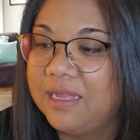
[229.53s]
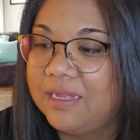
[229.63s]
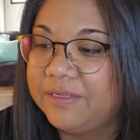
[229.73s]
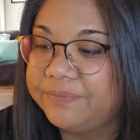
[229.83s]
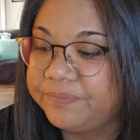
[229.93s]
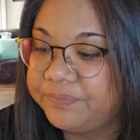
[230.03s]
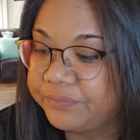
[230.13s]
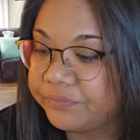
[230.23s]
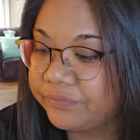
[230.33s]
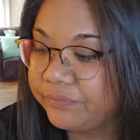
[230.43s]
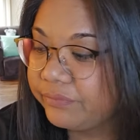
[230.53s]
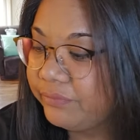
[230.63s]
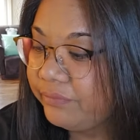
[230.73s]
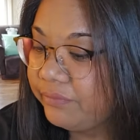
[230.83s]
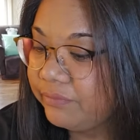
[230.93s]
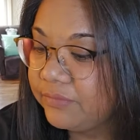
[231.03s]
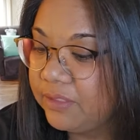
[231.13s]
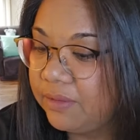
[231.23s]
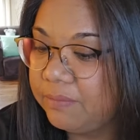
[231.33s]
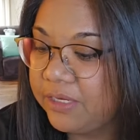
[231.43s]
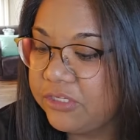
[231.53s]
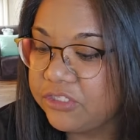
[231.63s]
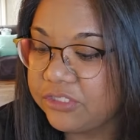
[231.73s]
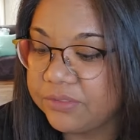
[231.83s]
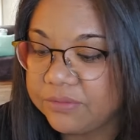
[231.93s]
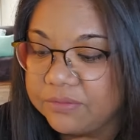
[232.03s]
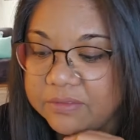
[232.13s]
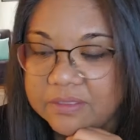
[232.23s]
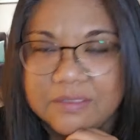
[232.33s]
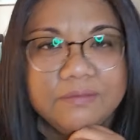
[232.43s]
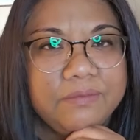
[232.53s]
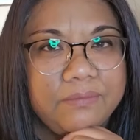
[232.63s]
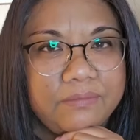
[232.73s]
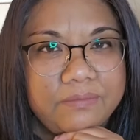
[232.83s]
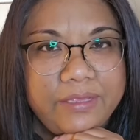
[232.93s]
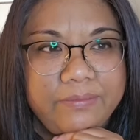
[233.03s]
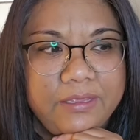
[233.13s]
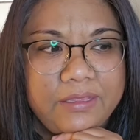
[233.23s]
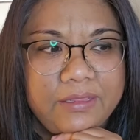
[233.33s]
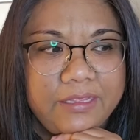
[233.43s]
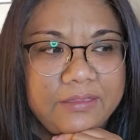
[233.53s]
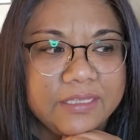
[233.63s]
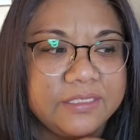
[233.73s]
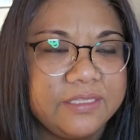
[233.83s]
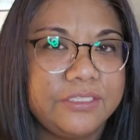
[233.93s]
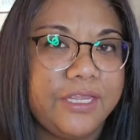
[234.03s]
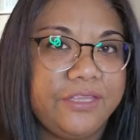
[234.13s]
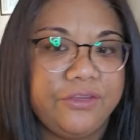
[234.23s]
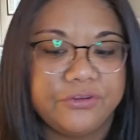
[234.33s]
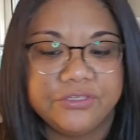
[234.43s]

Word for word: Um, Mind you, maybe like less than 10 years